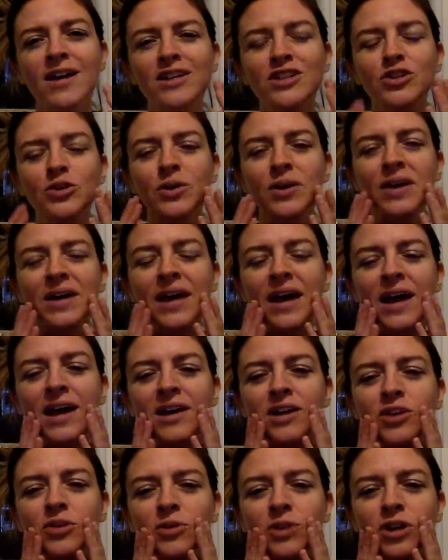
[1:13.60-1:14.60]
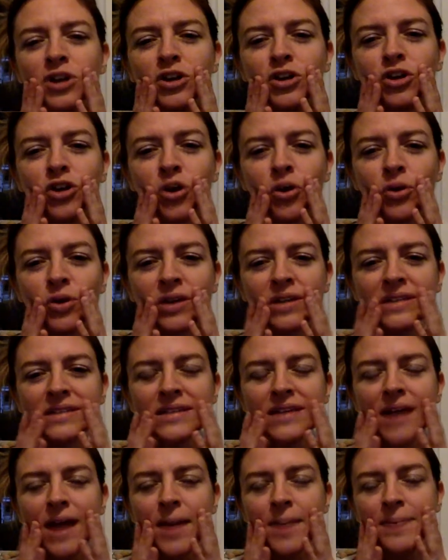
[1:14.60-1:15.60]
So again, you want to notice
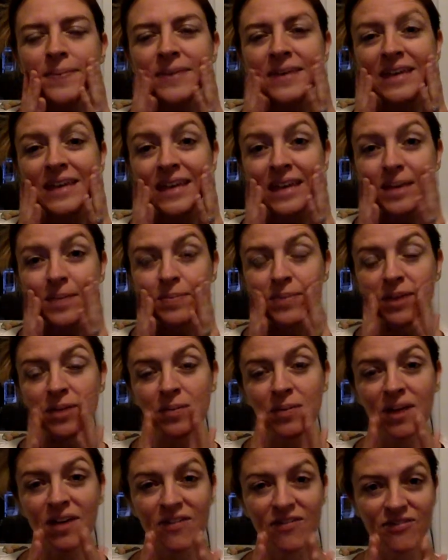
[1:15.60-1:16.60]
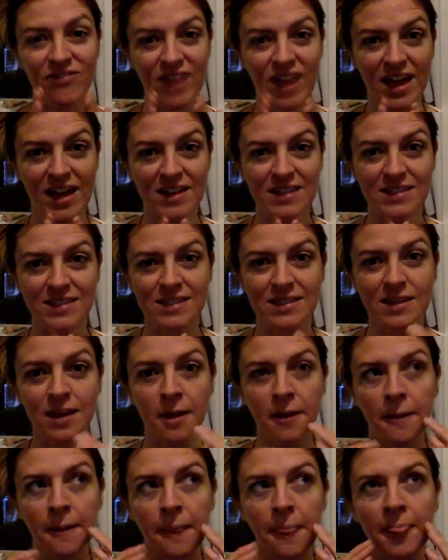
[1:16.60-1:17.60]
that I'm keeping my face
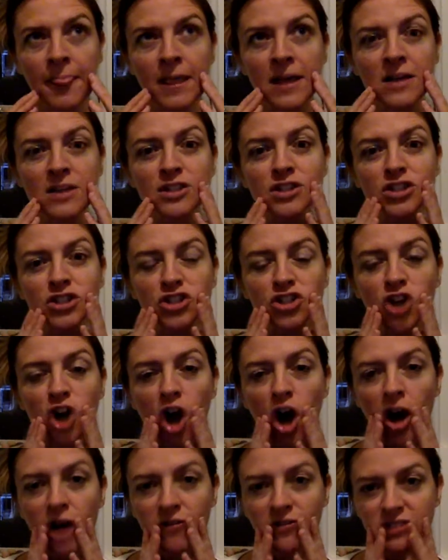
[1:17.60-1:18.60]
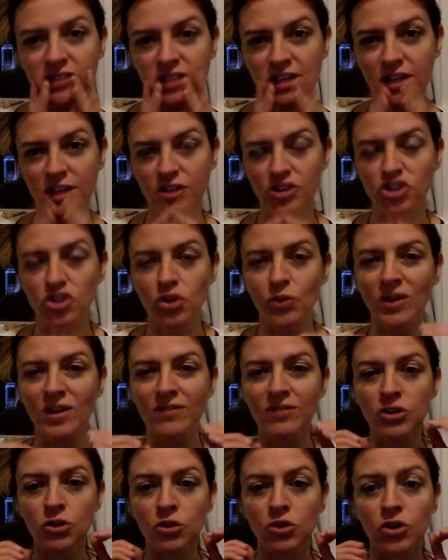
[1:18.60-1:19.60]
soft-ish. So
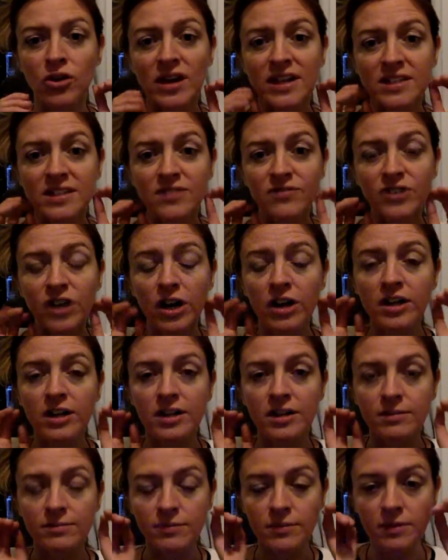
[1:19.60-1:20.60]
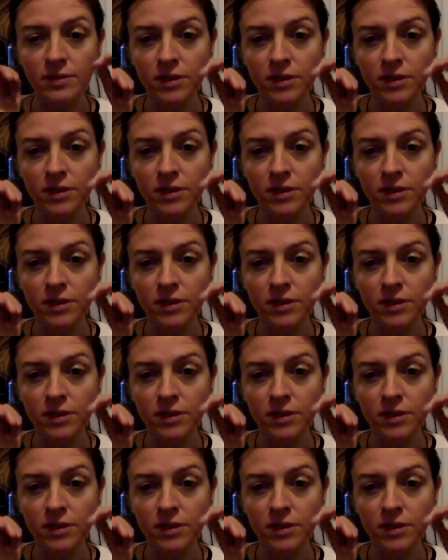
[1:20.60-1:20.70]
even though there is a very,